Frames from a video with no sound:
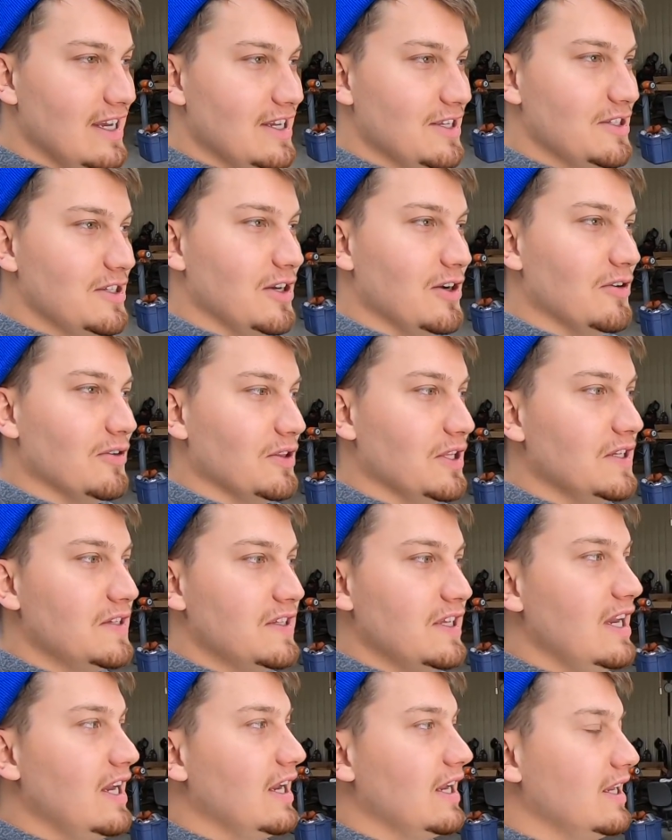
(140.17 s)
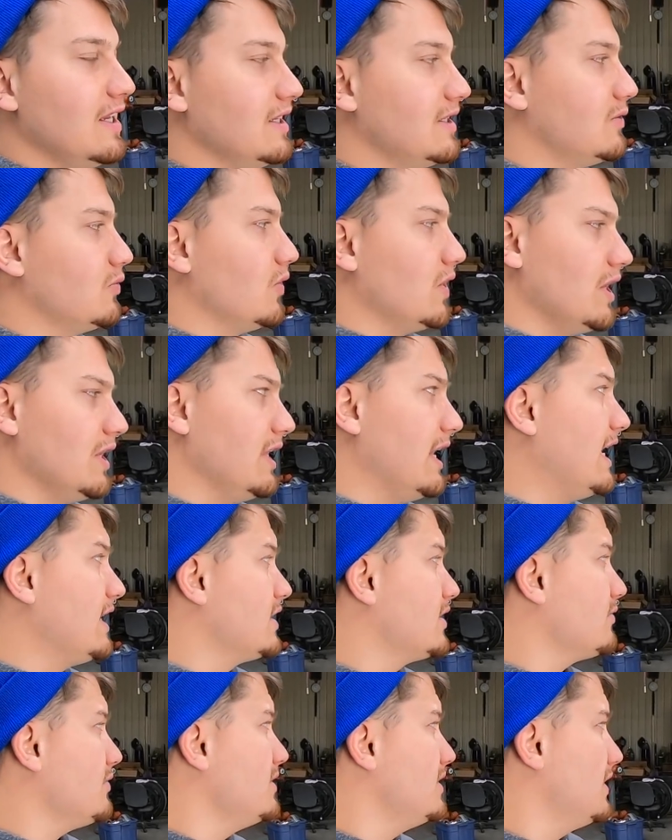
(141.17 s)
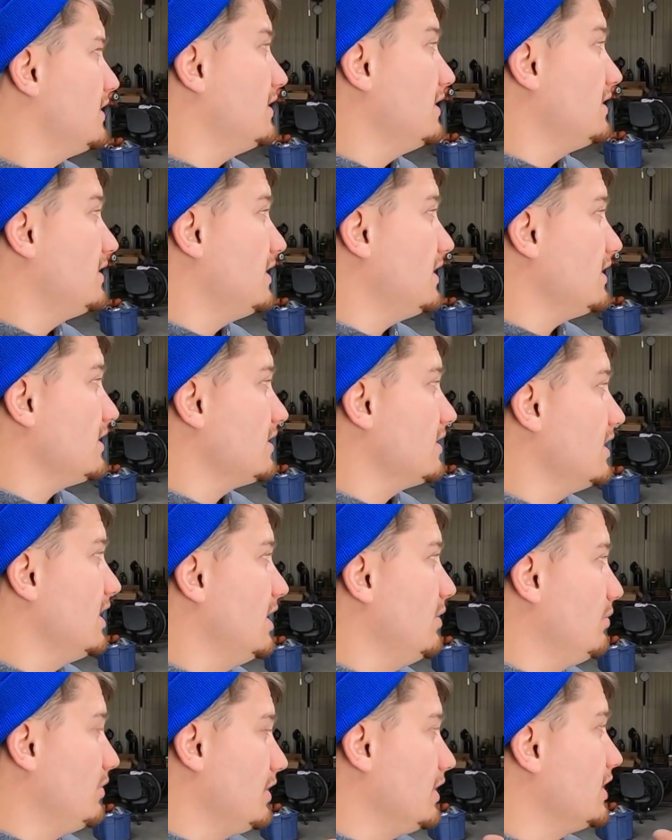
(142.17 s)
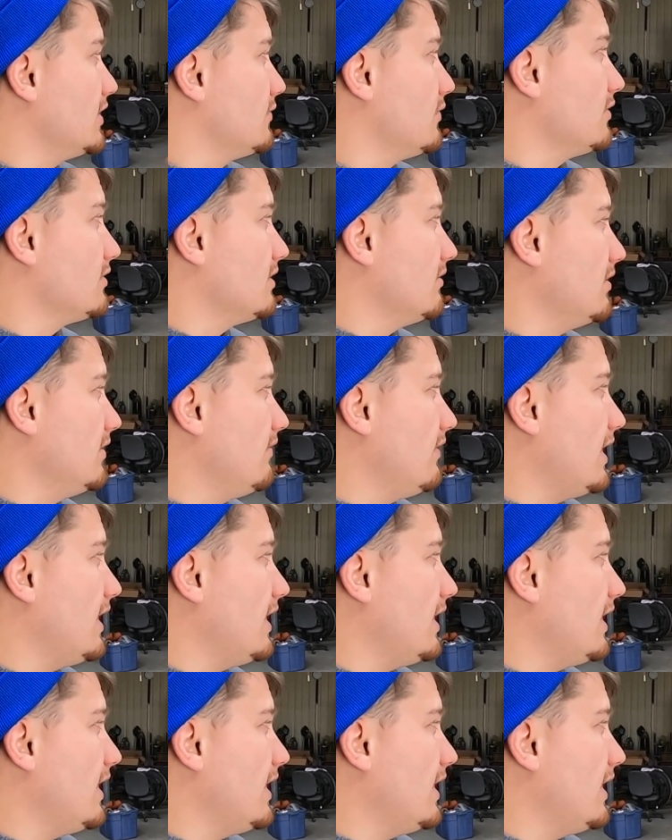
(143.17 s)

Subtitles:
So this thing is what, an S366 with an S475?